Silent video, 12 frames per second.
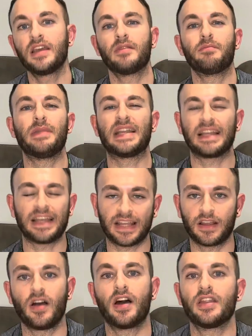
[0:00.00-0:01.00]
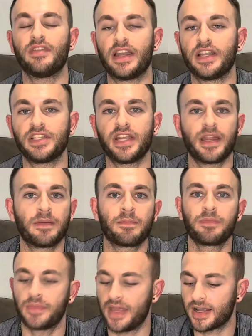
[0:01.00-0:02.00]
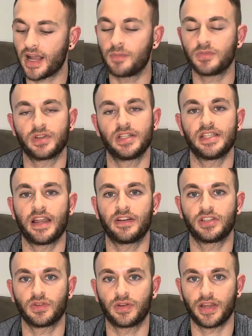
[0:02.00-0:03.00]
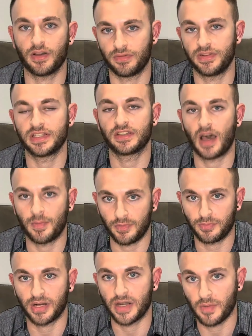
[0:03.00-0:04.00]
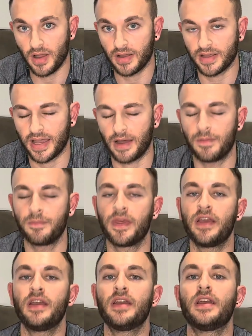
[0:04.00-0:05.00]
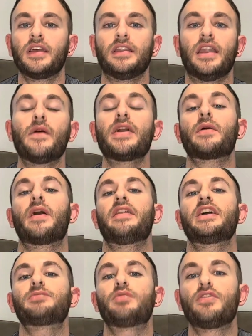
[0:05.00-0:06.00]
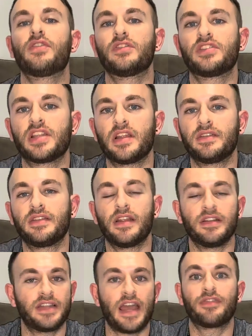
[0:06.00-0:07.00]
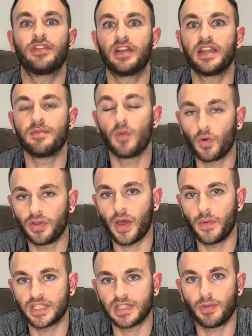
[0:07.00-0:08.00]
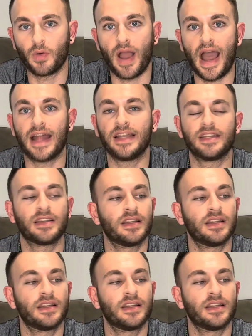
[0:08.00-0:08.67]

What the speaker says: middling kind of energy. It comes with the territory of this type of pre-workout. Now anyway, let's move on to the definitely more noticeable and